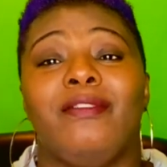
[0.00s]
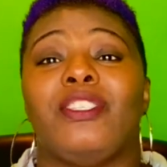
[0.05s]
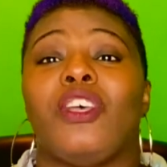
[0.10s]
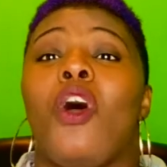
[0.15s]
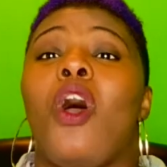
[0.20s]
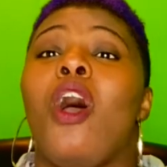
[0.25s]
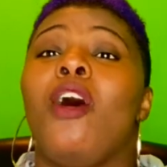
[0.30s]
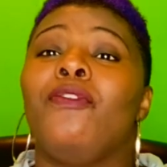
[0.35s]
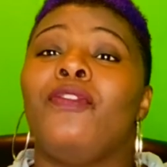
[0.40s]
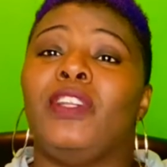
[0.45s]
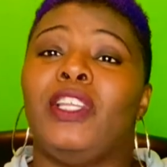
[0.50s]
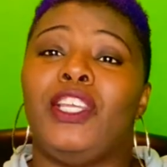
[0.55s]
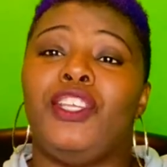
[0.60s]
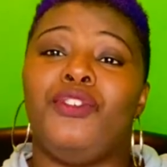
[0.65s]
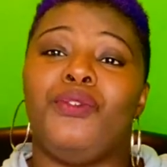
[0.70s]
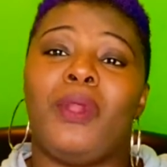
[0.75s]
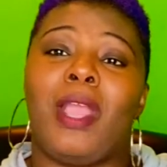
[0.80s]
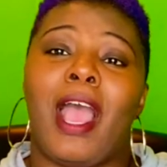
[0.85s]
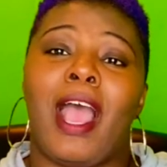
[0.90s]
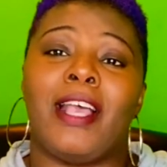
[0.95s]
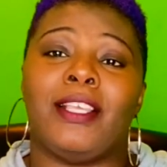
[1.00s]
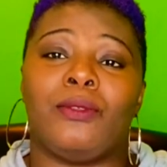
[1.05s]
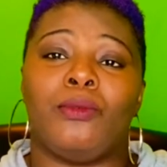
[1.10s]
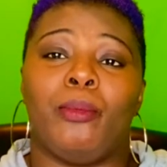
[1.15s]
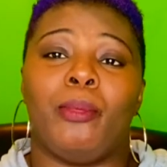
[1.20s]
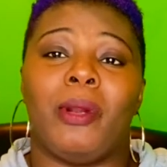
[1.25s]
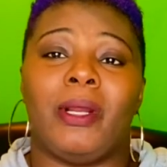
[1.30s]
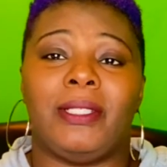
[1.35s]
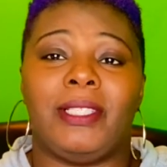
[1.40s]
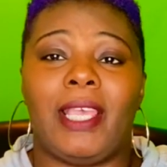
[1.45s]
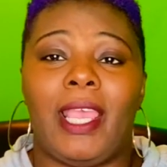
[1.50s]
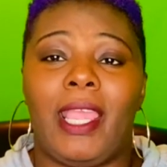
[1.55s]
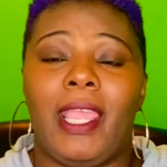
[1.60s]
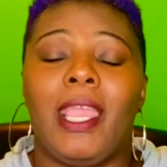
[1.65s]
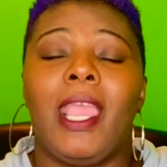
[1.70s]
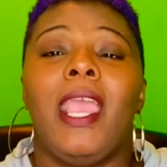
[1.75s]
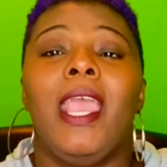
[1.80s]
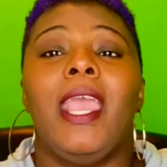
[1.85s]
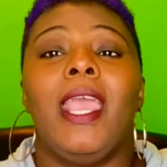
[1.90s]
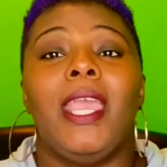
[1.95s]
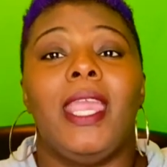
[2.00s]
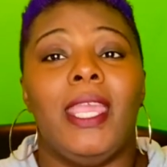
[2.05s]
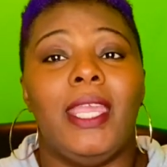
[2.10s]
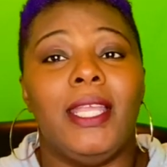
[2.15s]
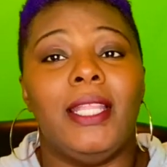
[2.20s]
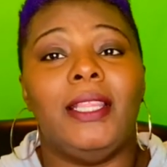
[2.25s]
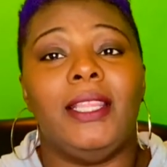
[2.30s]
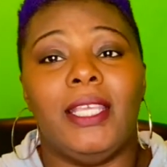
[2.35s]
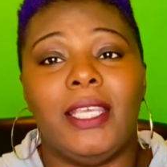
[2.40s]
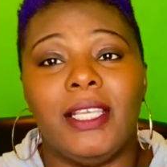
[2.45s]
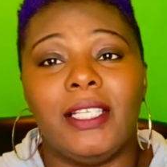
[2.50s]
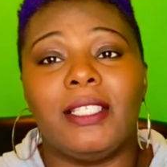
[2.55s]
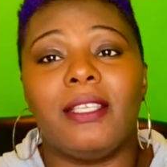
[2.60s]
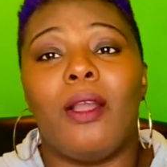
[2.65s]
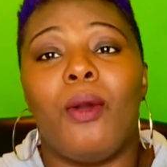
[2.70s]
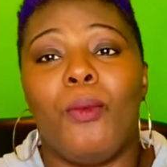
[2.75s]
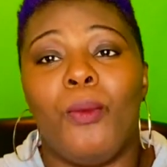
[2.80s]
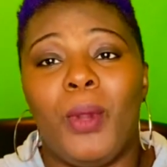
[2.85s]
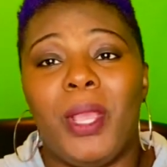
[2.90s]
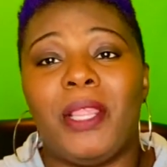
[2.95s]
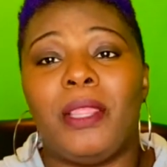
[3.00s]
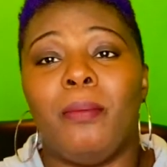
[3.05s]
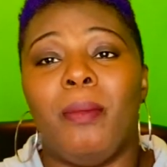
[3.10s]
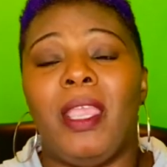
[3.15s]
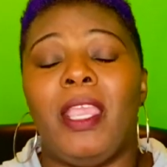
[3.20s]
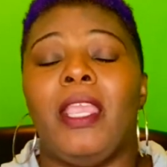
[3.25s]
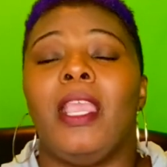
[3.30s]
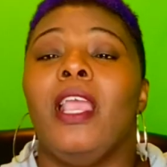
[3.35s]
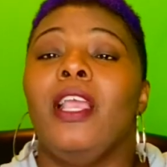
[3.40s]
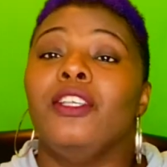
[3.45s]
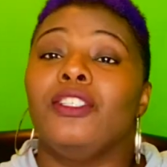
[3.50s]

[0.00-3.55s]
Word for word: So hopefully you guys will partake in this with me.